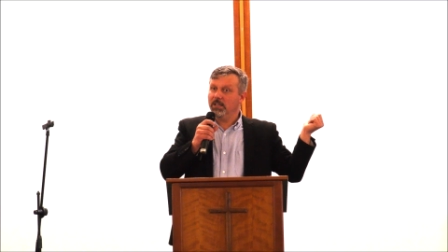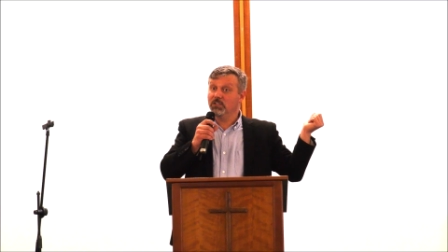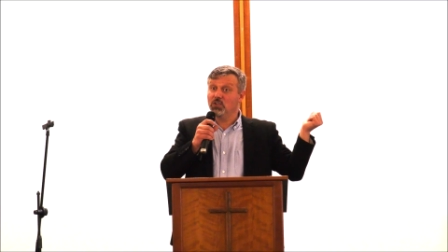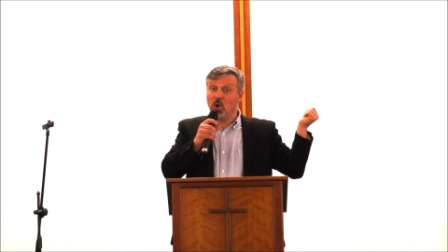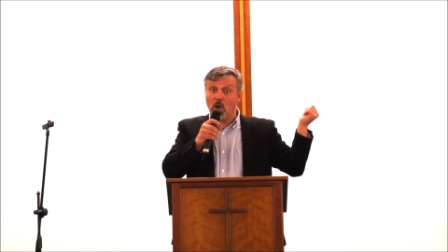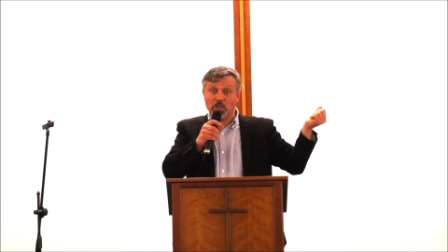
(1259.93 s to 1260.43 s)

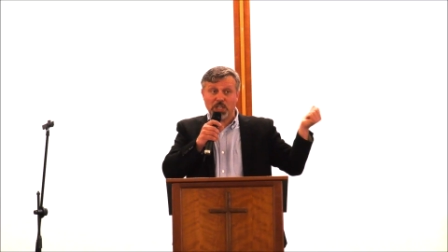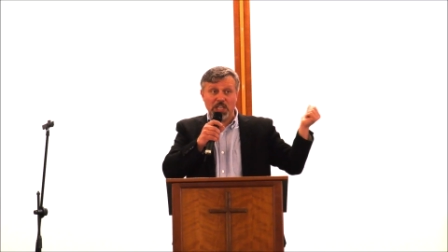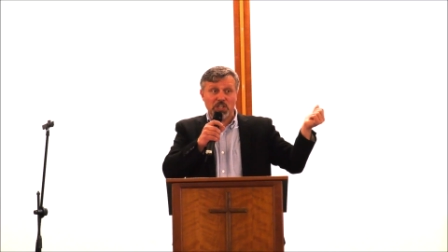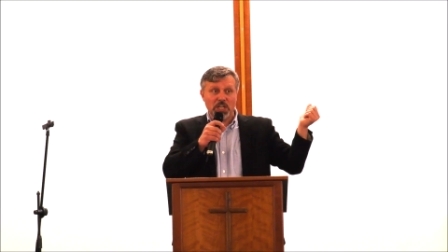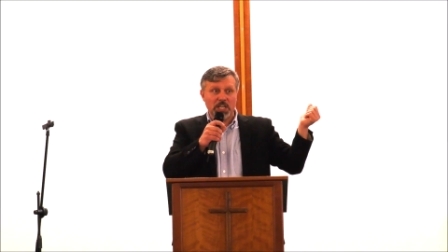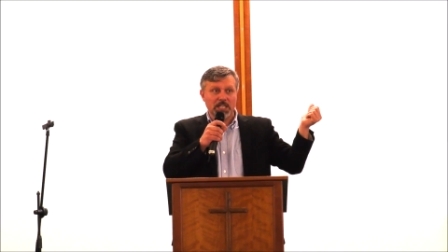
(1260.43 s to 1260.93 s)
wrong
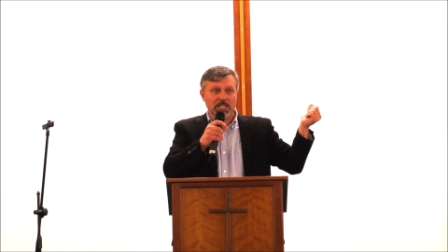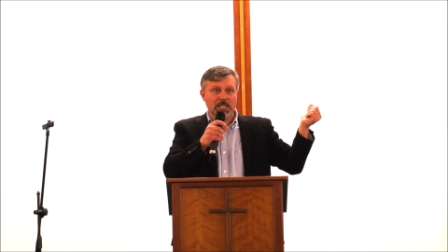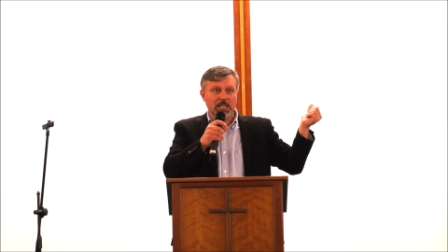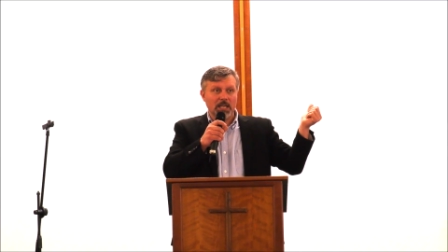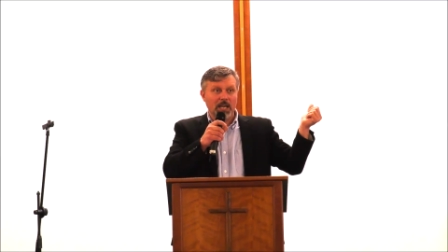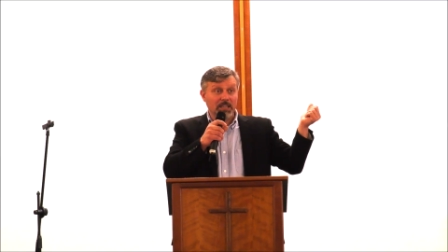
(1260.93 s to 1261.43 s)

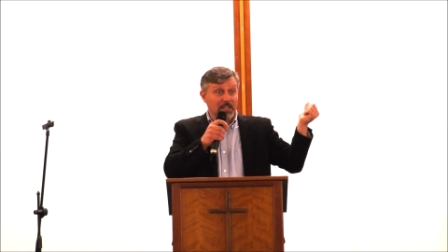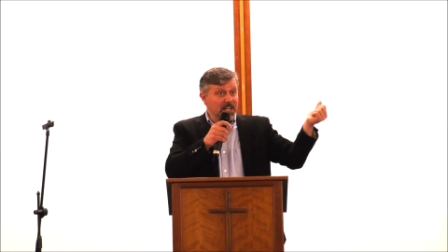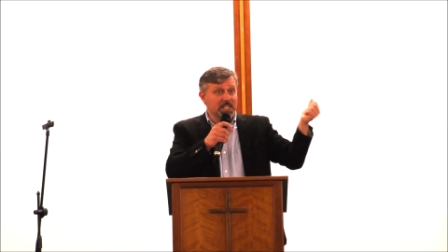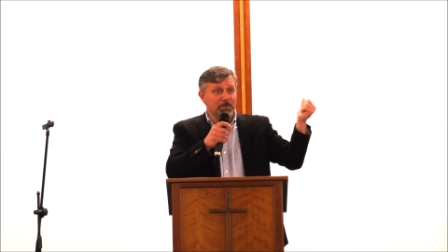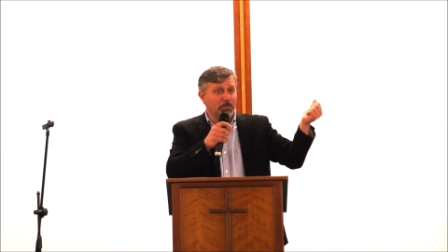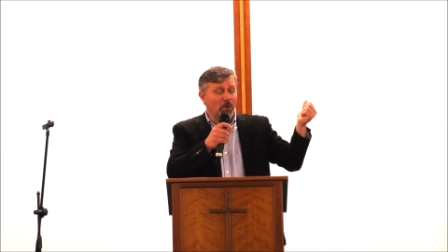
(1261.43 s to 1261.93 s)
teachings. And there
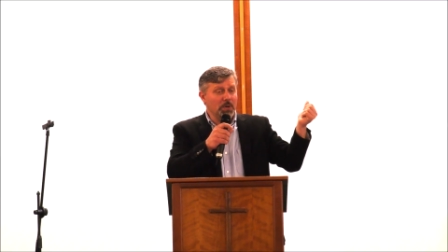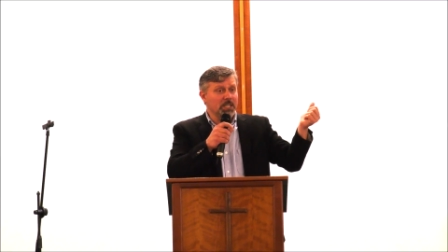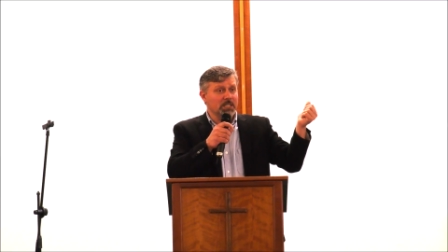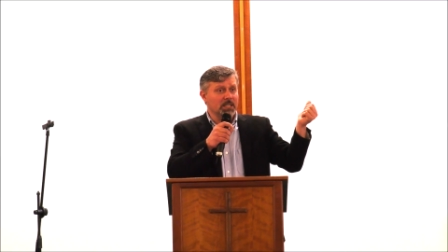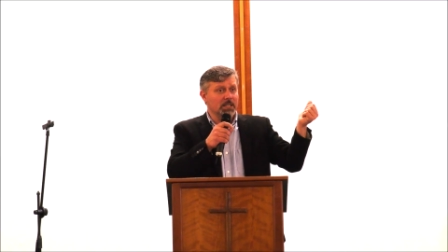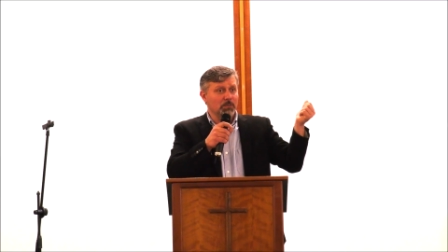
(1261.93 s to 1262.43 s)
is a
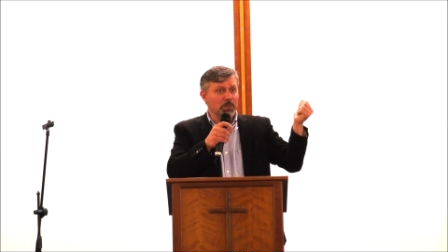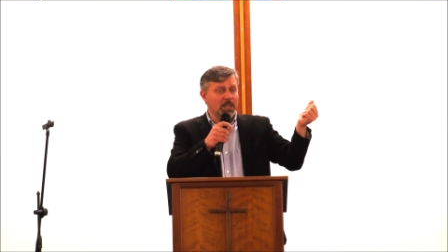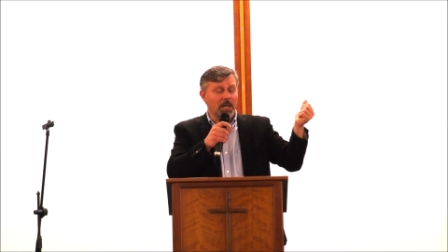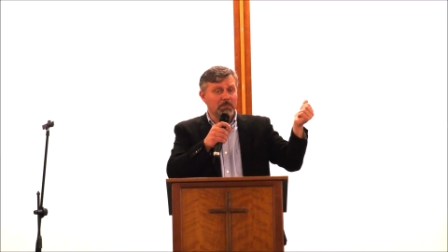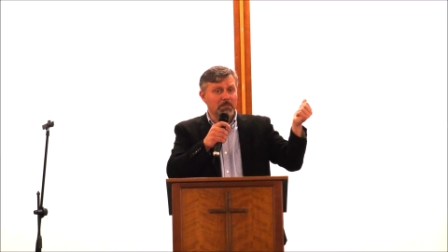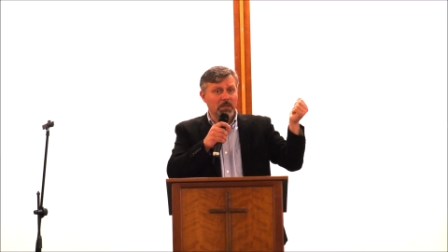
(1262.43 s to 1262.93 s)
point with
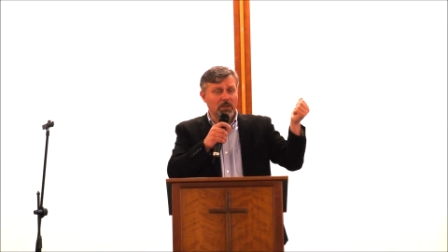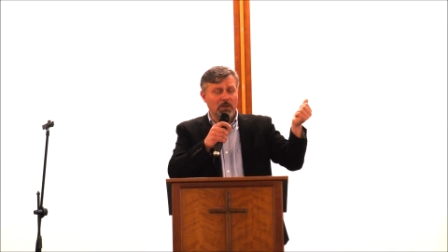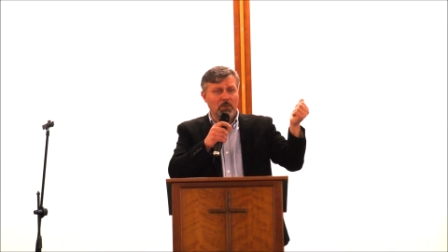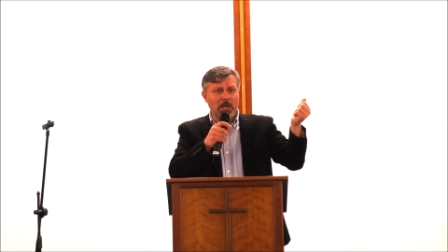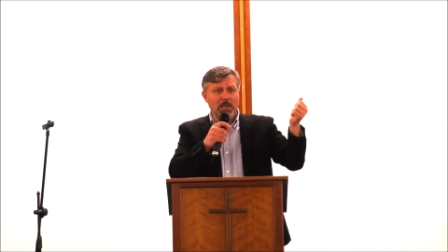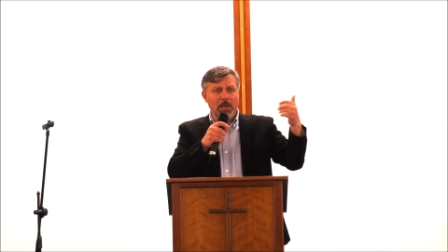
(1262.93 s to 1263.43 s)
that. You
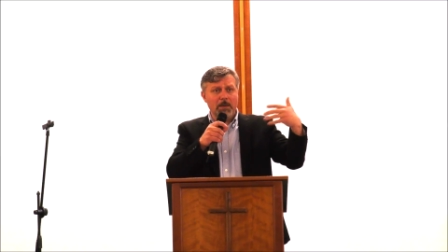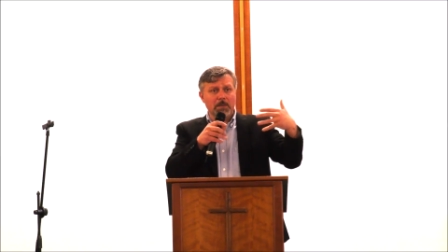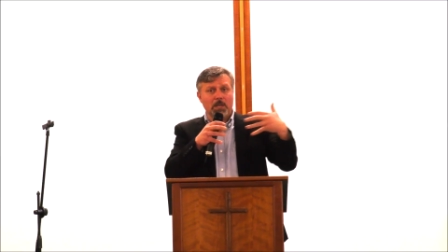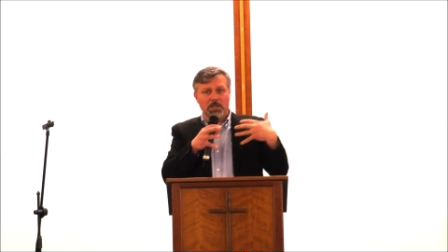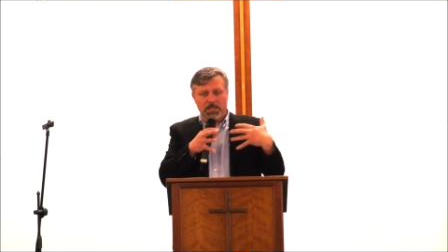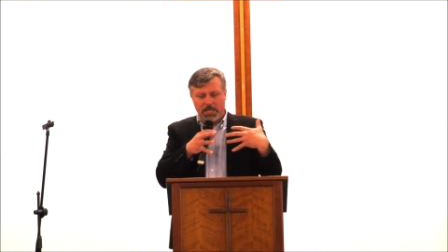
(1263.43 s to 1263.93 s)
know why?
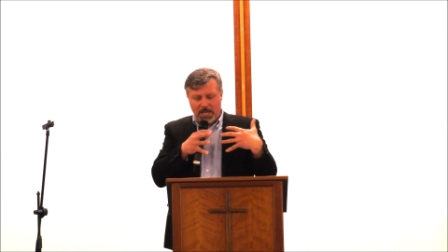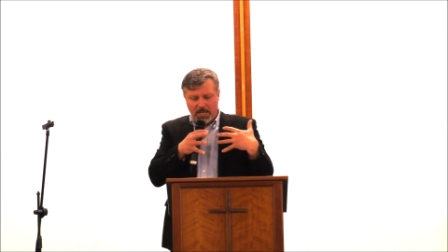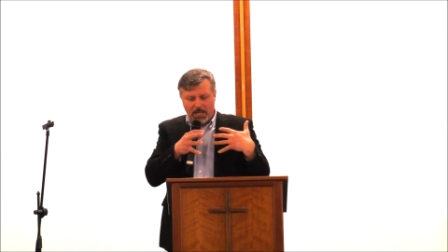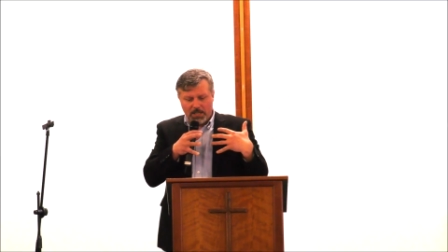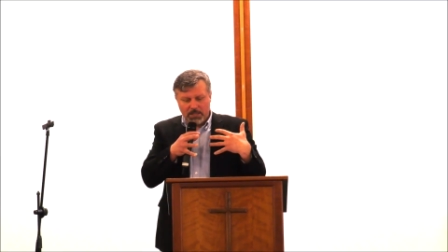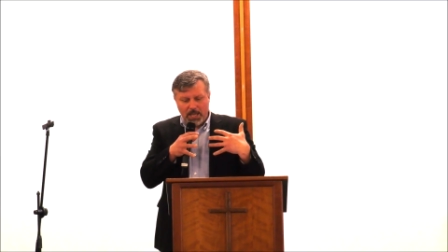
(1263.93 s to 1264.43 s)
Because
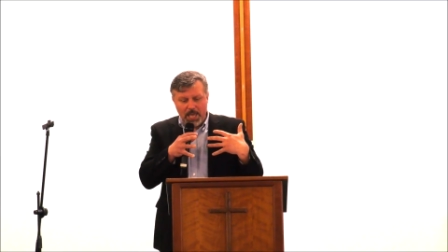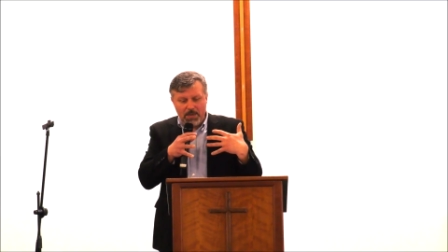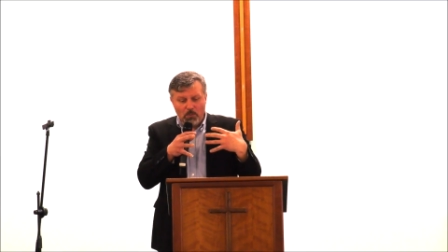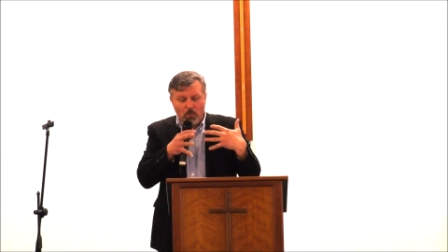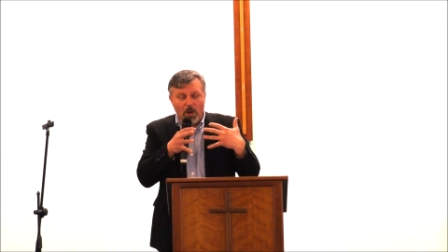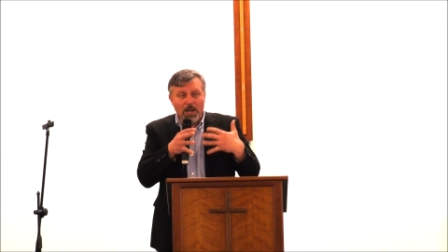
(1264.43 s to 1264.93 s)

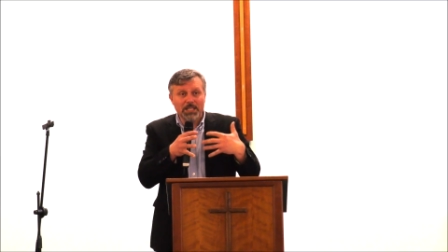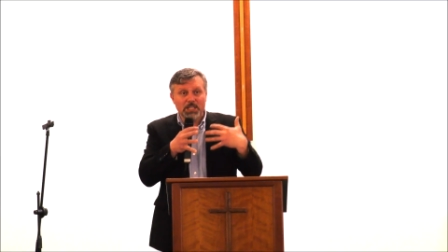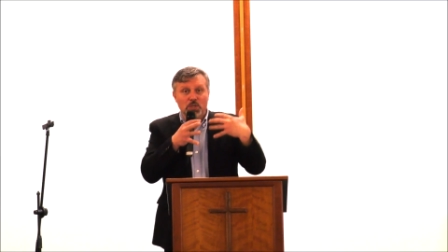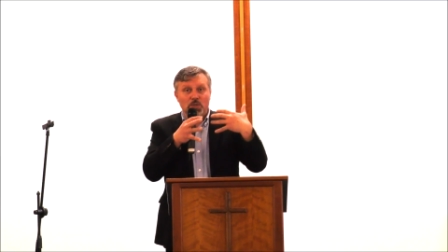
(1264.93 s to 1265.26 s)
they want